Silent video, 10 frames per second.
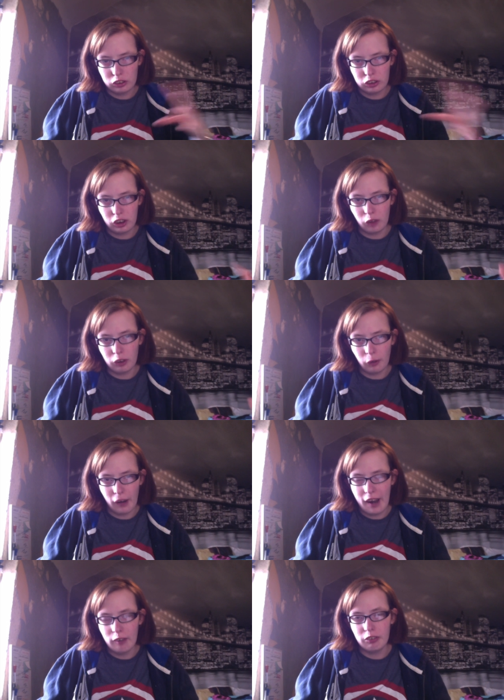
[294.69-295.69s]
don't know
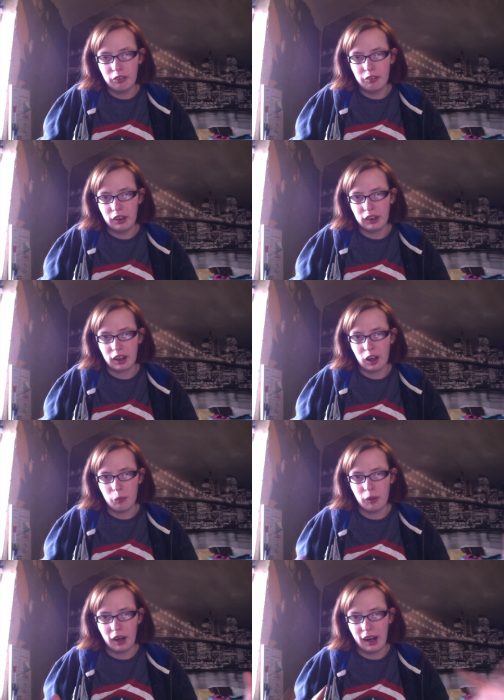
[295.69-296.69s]
everything
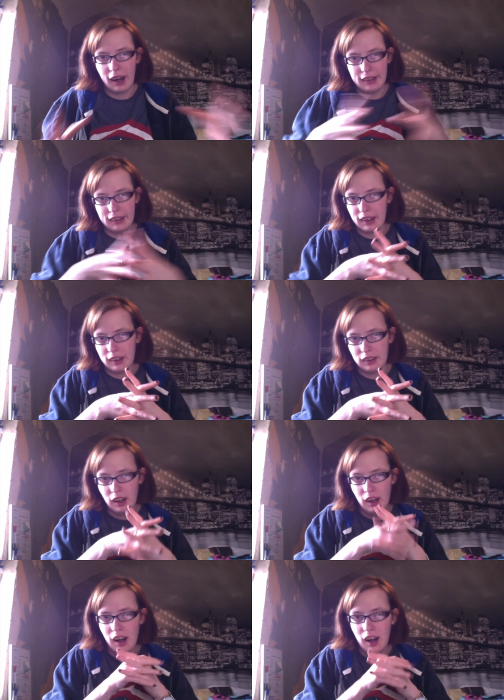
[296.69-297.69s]
about editing
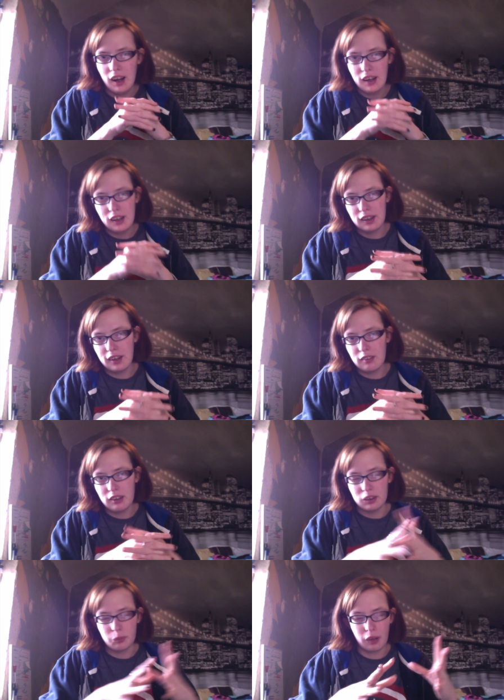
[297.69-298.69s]
there
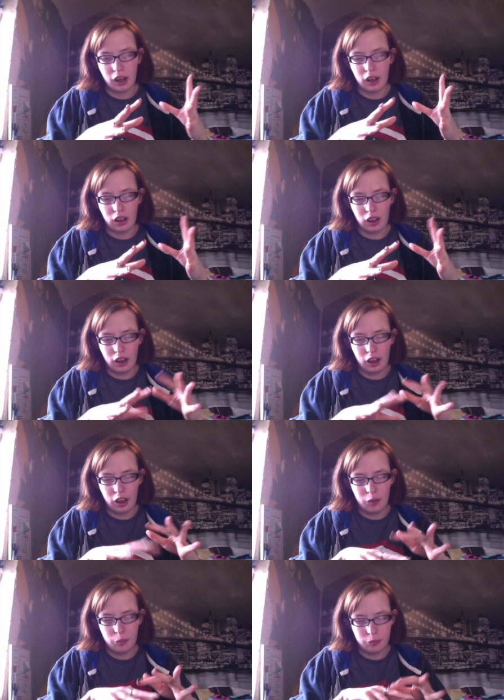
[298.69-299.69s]
is, but
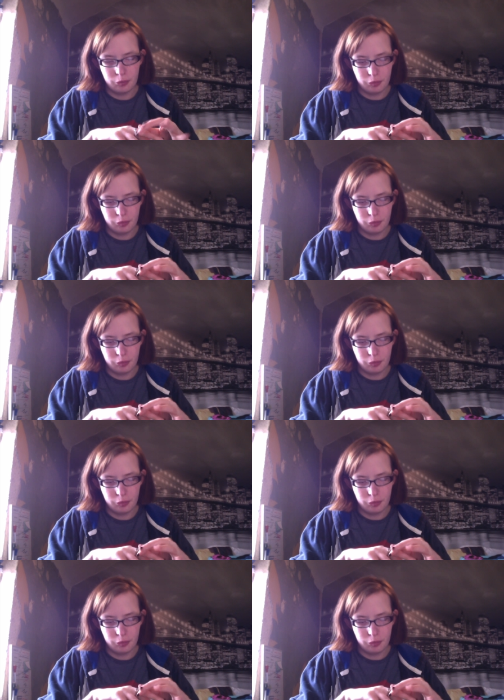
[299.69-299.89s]
um,